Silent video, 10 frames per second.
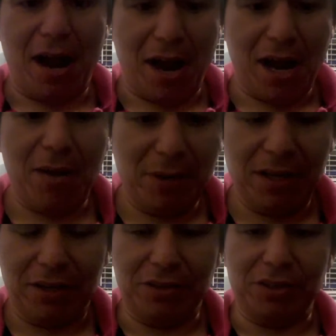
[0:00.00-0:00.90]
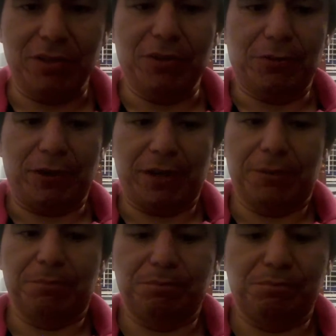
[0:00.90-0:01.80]
I could tell you, right?
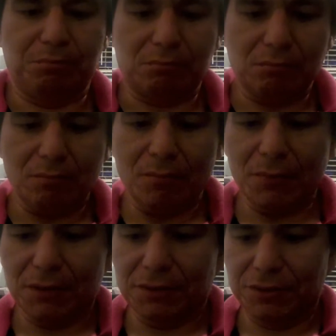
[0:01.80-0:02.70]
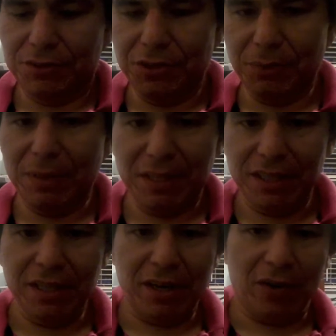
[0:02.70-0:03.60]
The
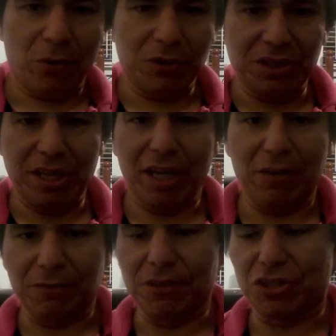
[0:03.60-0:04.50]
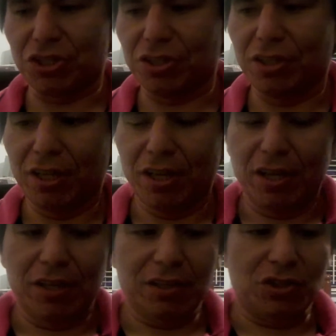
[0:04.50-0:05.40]
media or television
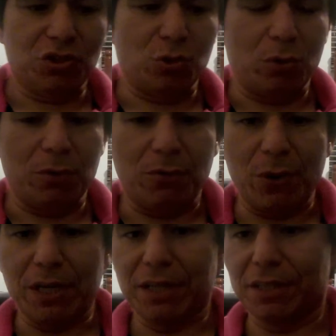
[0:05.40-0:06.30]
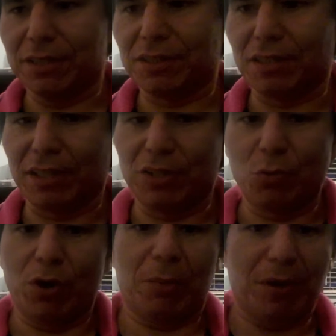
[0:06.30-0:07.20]
in sort of way is like you
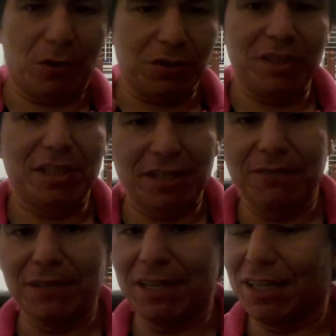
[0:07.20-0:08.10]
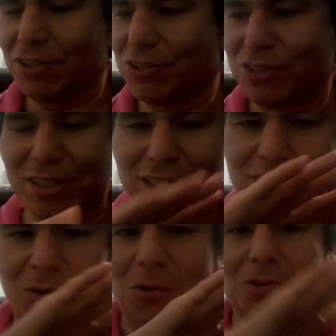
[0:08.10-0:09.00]
want to be on TV and you say
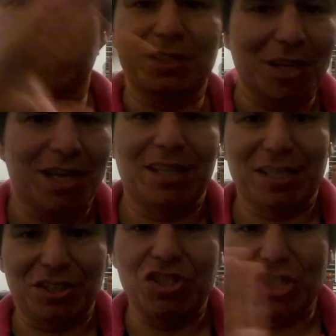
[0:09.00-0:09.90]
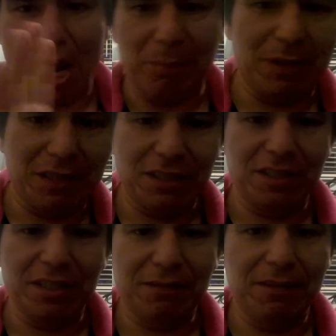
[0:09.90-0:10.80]
all this that's in Japanese
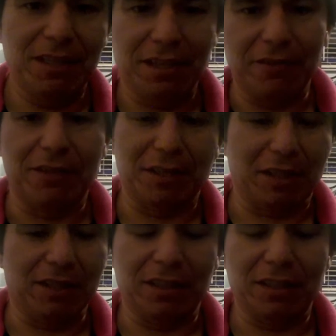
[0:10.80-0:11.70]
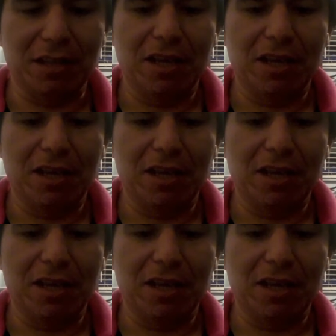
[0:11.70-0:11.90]
TV and everything like that.